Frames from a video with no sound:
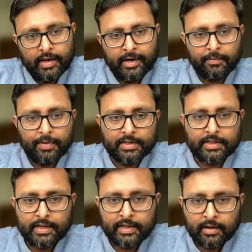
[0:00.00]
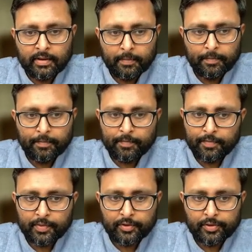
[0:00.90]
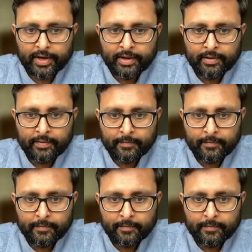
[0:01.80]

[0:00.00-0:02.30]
n plus delta, right?